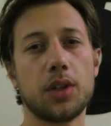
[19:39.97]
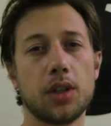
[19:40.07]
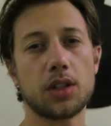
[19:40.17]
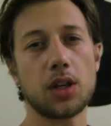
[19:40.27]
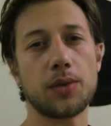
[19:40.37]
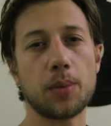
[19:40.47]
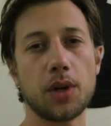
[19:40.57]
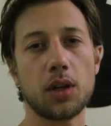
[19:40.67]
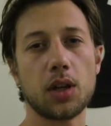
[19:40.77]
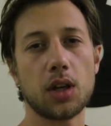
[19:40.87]
because after
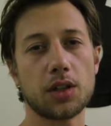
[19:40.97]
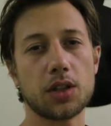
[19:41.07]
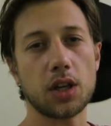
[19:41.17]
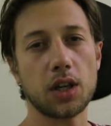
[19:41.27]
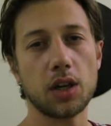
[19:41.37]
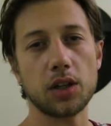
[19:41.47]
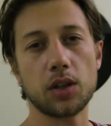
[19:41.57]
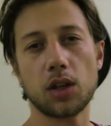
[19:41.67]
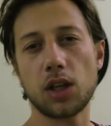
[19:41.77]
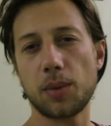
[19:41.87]
poker last night, I only
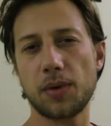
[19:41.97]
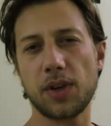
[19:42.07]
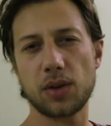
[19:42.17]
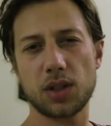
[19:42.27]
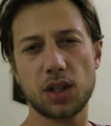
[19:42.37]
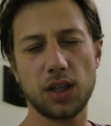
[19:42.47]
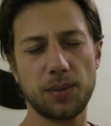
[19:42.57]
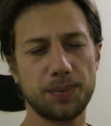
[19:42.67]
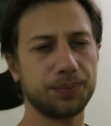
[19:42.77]
got a couple of hours sleep.